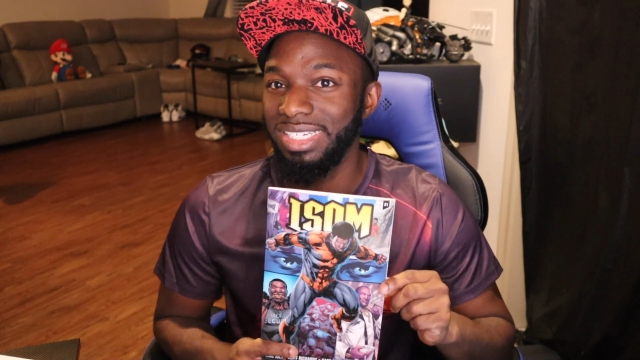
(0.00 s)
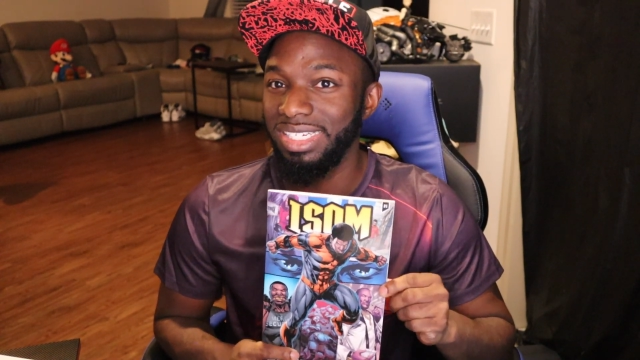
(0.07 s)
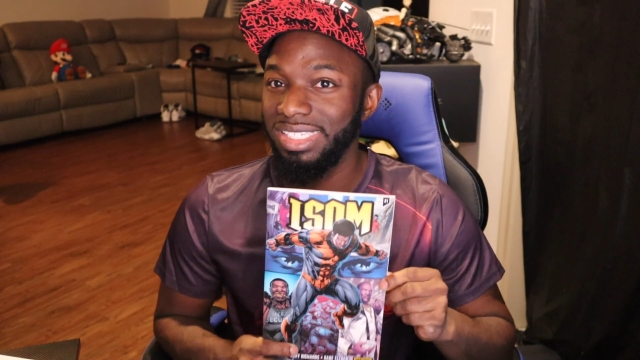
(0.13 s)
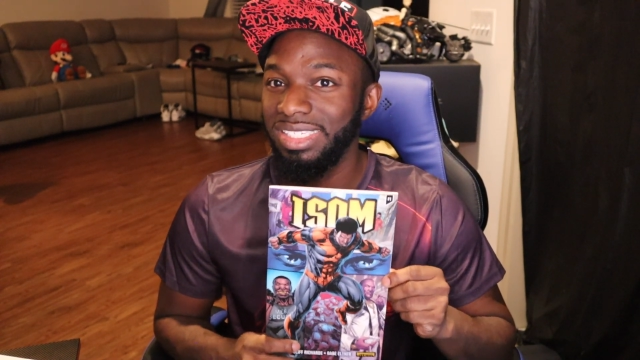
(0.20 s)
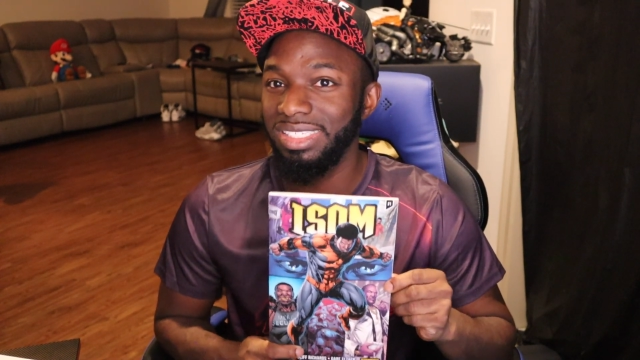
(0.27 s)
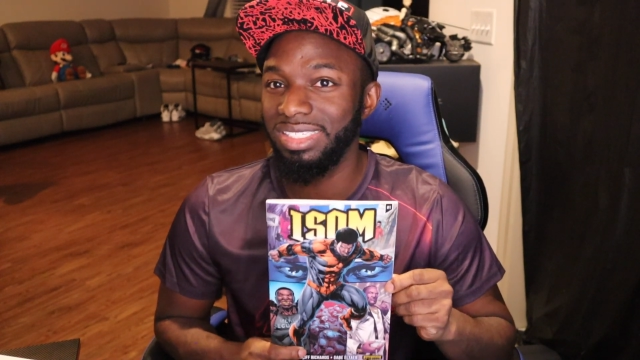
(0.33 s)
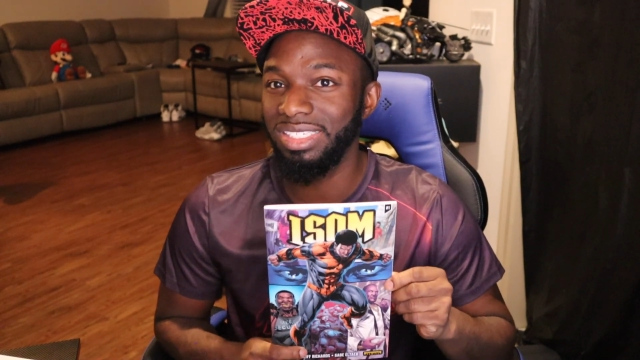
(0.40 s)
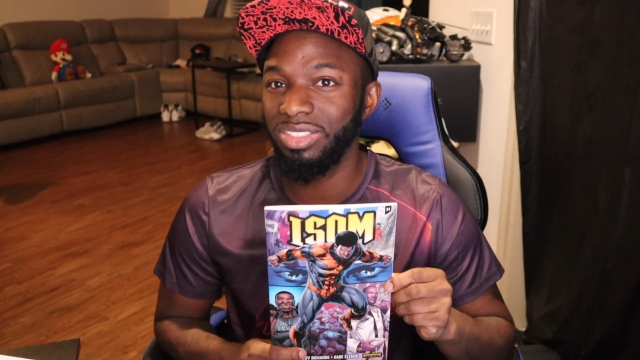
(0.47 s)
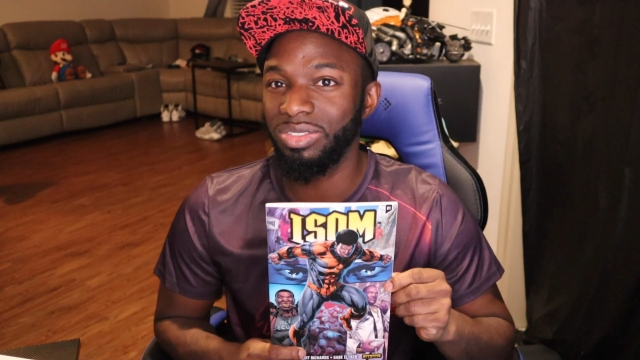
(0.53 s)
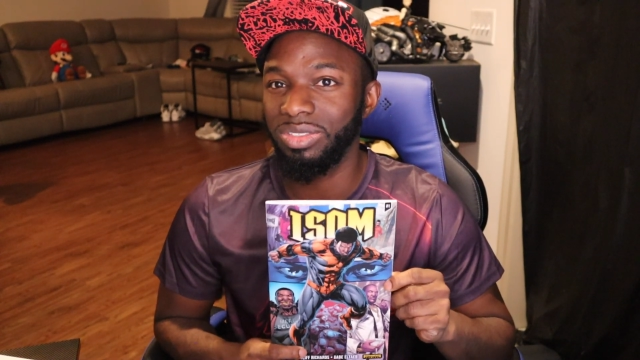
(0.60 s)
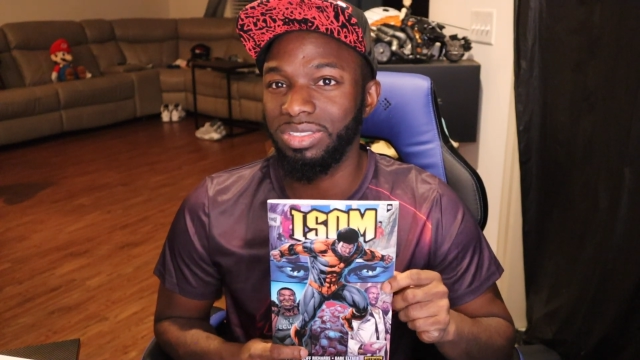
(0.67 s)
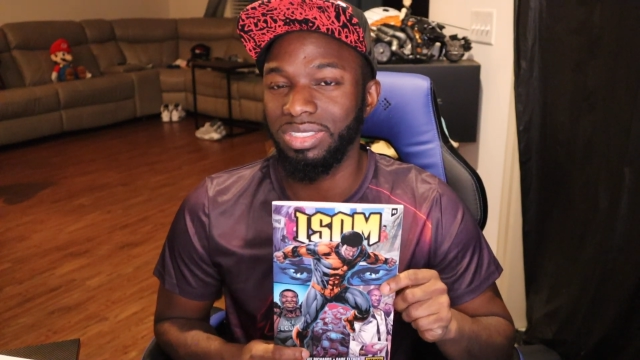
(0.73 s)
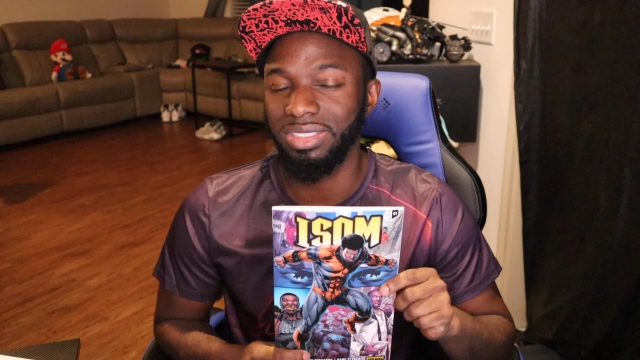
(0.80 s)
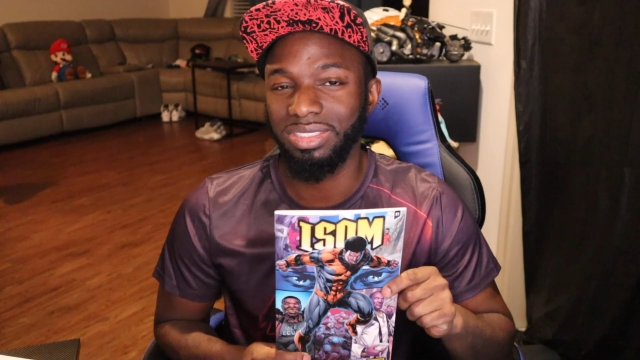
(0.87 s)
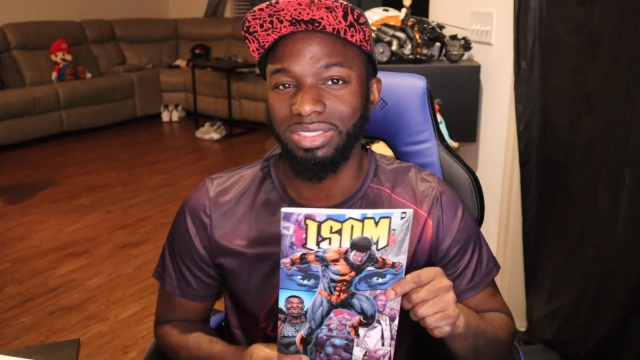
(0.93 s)
this is
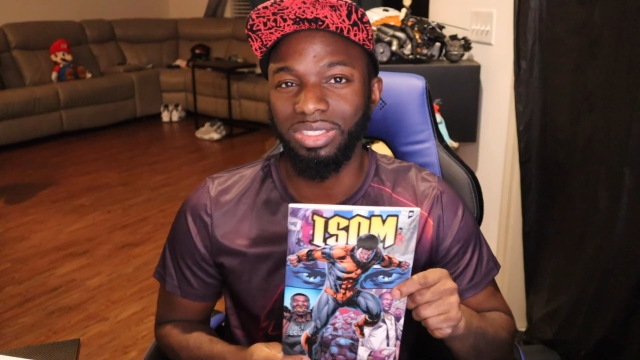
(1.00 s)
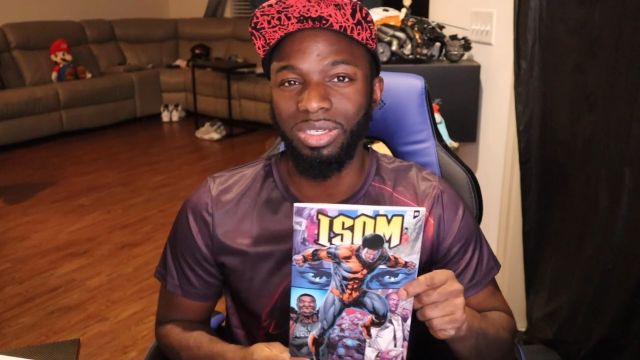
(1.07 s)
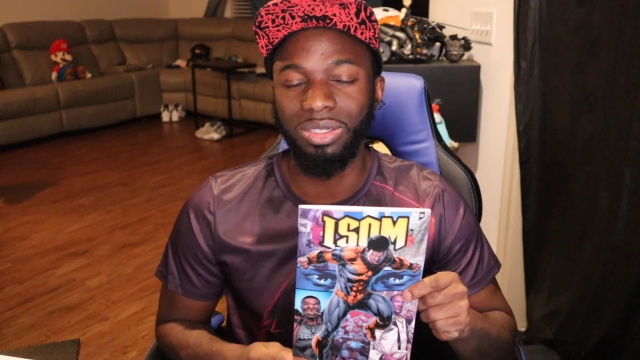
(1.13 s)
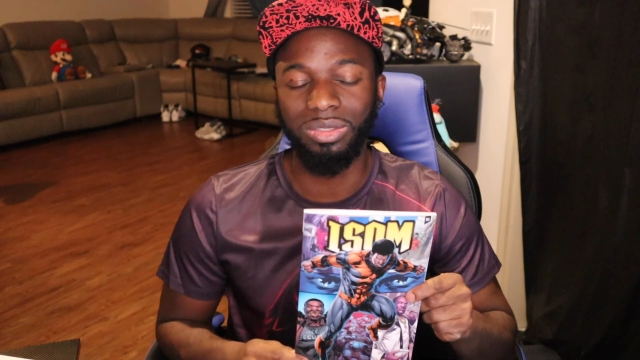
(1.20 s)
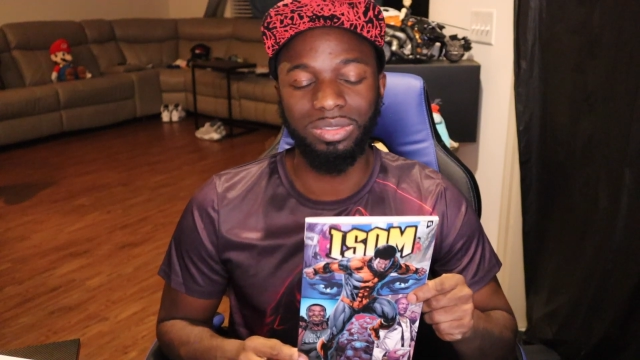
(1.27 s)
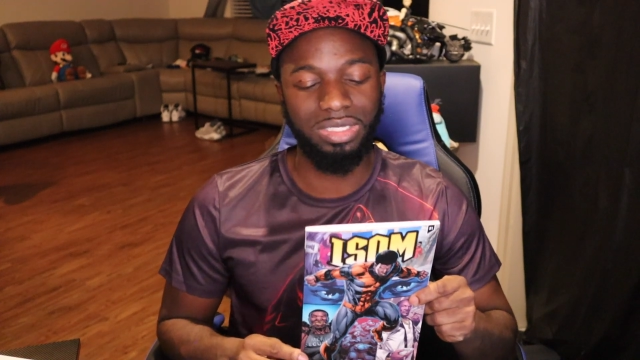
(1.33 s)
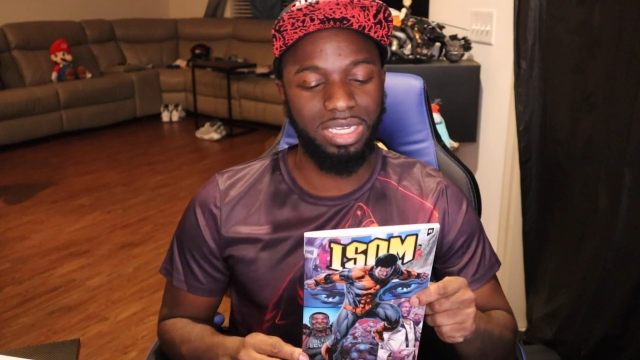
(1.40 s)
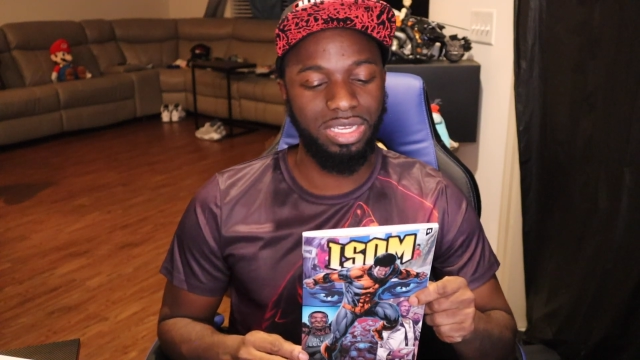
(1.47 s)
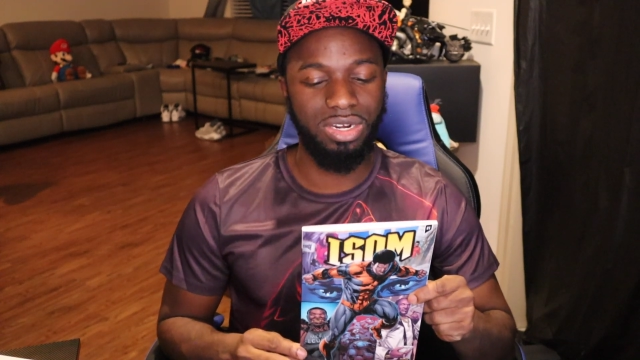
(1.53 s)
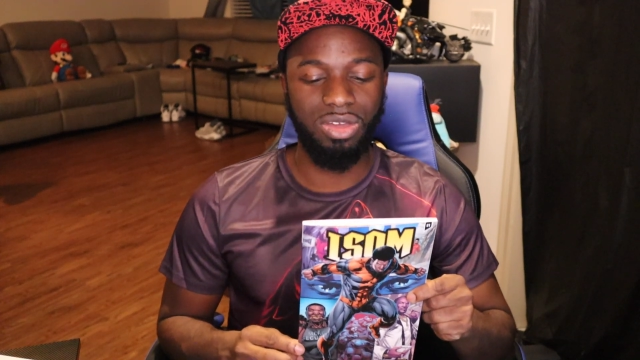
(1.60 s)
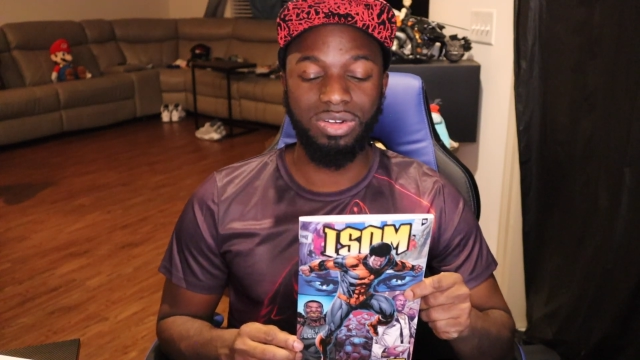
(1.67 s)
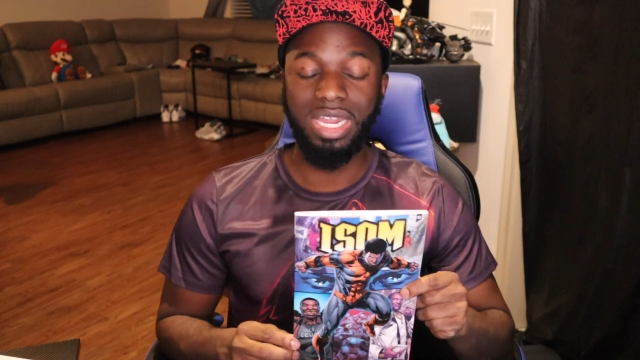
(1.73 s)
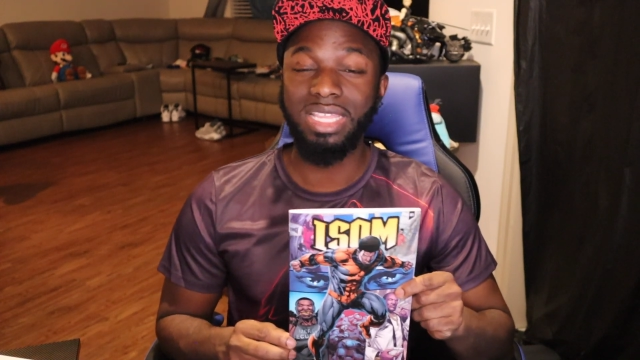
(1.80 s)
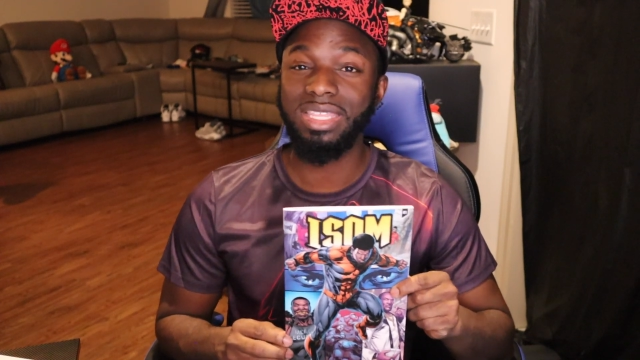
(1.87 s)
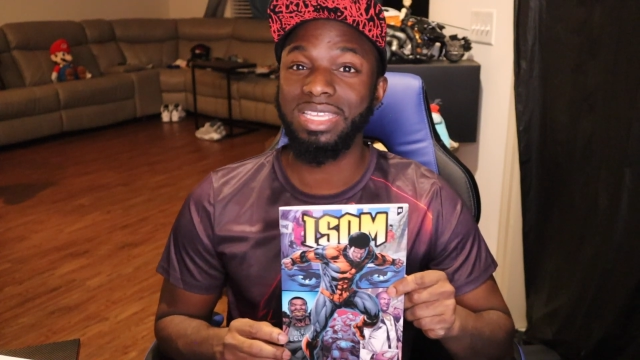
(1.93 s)
interesting. So, you
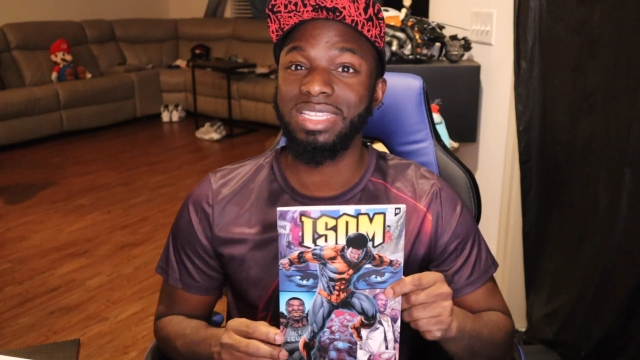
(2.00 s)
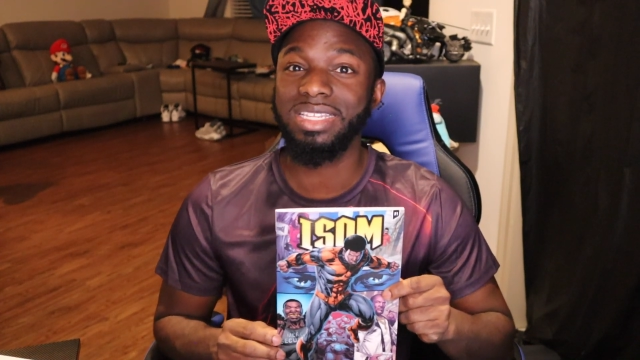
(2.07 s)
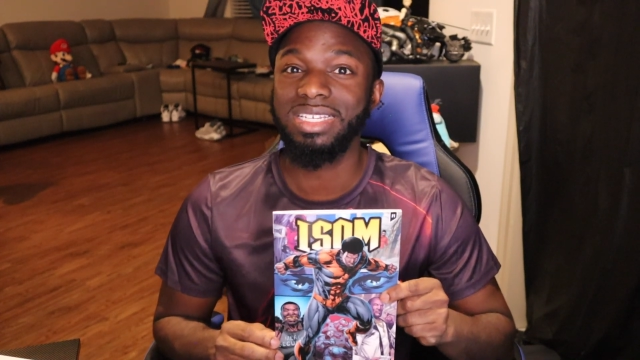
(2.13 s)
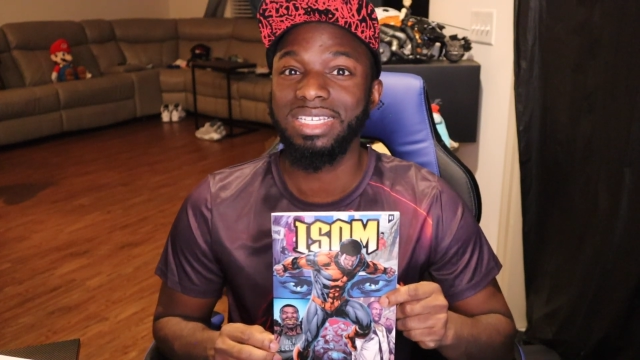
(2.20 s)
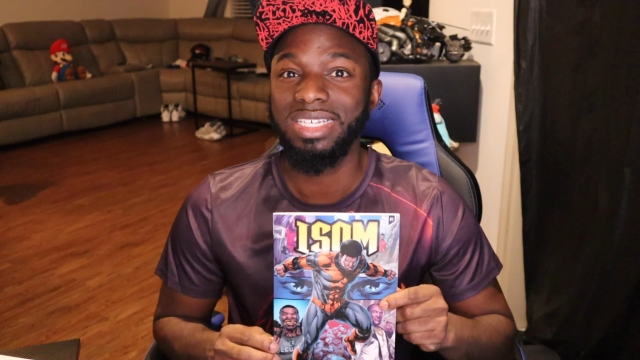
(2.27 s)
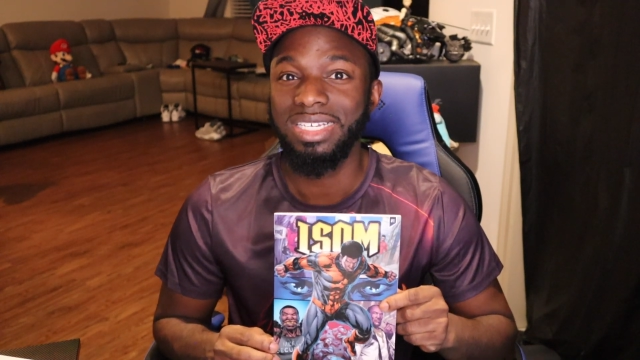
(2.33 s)
know, nothing